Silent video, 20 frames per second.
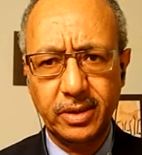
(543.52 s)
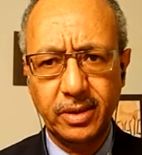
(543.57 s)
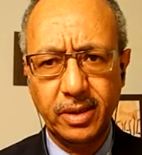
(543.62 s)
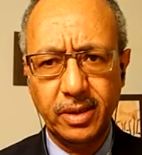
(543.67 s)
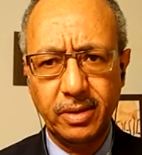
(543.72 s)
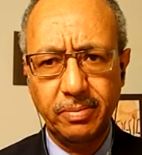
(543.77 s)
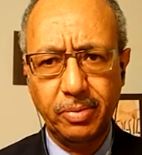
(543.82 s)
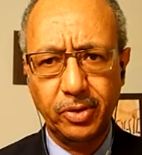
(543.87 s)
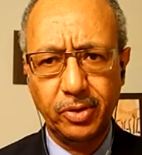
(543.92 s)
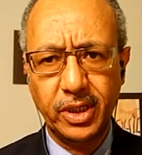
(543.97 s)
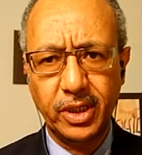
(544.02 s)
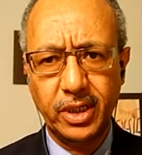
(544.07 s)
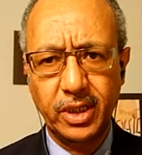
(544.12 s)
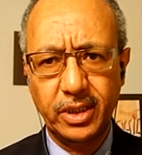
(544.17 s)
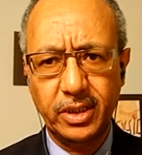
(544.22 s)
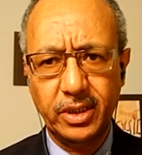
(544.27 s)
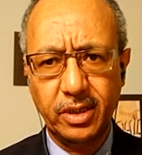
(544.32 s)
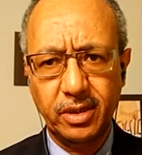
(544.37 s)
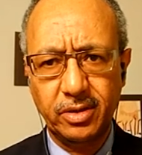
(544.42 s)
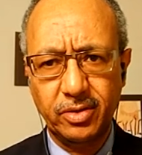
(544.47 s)
and
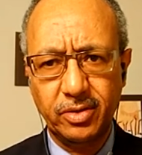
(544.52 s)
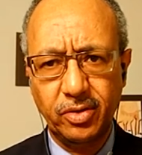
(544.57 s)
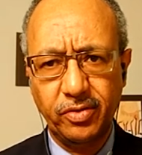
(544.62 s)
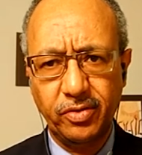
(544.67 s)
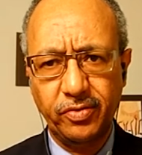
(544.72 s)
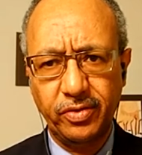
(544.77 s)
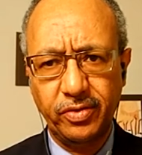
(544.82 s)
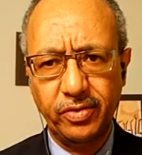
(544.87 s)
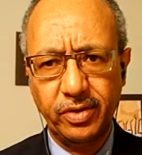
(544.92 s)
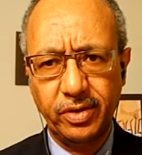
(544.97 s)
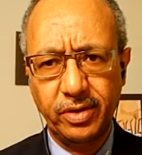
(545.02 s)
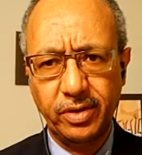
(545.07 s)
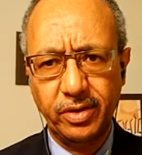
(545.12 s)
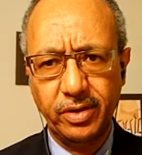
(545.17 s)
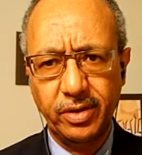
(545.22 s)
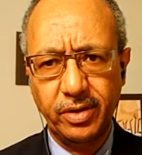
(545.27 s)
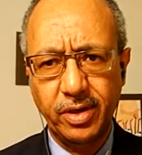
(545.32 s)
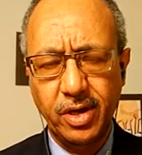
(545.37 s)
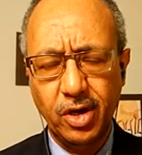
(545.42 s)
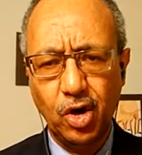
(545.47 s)
potentials of
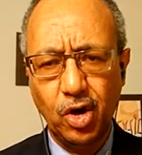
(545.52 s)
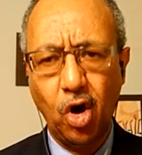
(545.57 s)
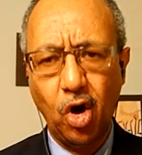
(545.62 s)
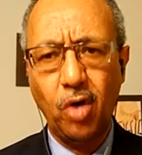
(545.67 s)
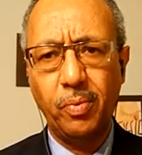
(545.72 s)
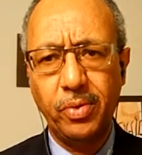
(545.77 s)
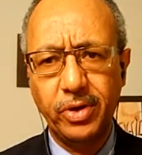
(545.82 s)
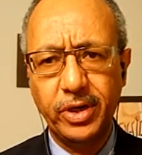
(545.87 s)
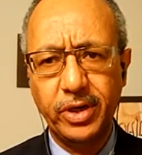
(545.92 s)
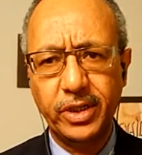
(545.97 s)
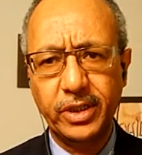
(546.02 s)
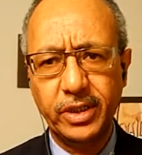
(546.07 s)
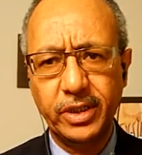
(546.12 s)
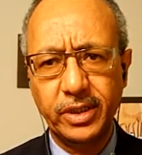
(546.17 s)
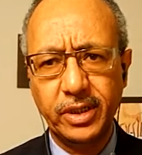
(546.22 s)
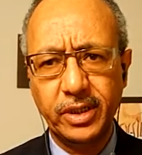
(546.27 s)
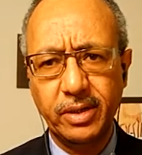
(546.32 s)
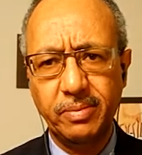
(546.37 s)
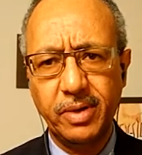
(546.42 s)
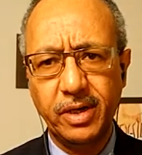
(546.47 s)

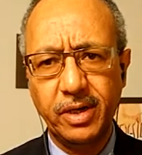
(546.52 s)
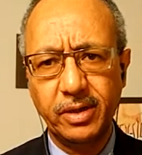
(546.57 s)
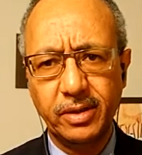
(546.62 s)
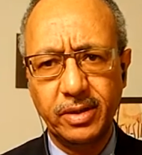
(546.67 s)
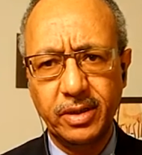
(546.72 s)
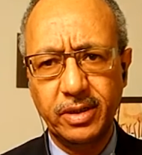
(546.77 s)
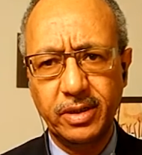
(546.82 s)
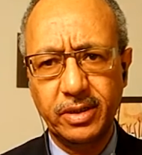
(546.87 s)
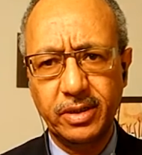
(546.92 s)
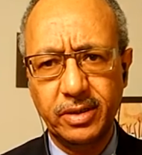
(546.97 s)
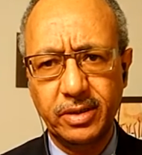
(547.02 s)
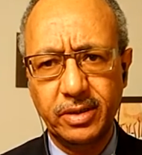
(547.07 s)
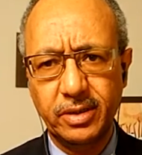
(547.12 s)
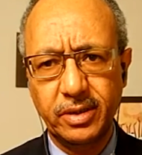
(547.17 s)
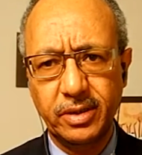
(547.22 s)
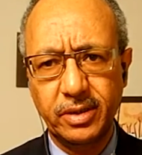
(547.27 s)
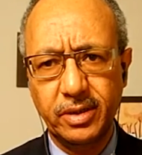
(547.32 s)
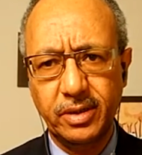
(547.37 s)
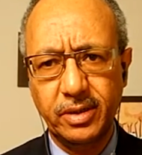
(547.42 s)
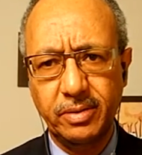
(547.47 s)
cooperation among this,
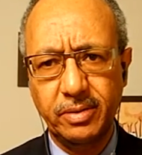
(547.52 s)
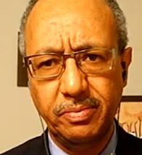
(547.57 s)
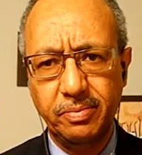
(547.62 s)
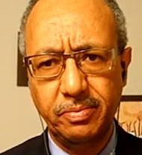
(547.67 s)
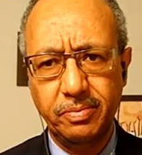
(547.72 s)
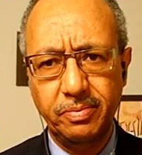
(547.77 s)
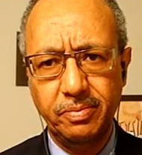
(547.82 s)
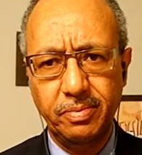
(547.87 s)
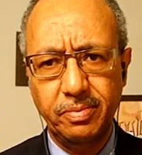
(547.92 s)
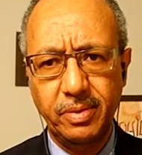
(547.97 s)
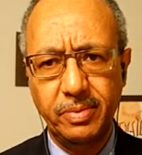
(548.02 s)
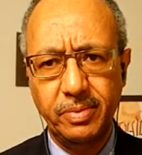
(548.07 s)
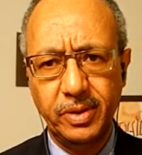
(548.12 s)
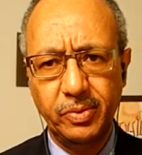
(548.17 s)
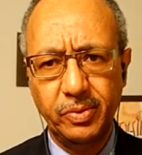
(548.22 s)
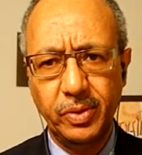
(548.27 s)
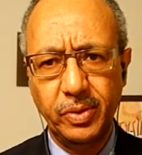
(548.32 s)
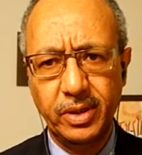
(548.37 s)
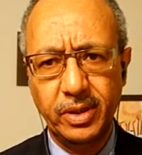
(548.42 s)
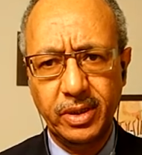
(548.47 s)

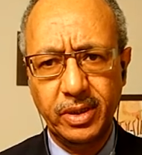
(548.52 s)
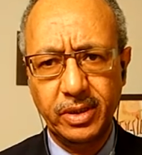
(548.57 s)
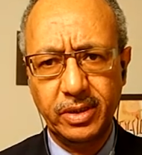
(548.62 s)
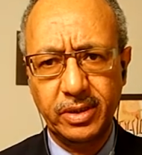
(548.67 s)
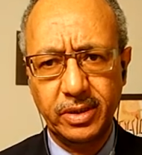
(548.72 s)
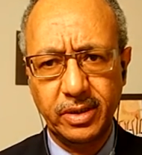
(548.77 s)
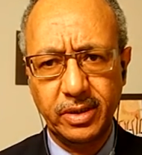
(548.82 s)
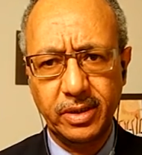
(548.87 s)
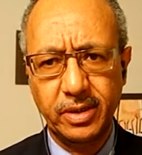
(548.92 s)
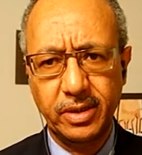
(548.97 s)
between these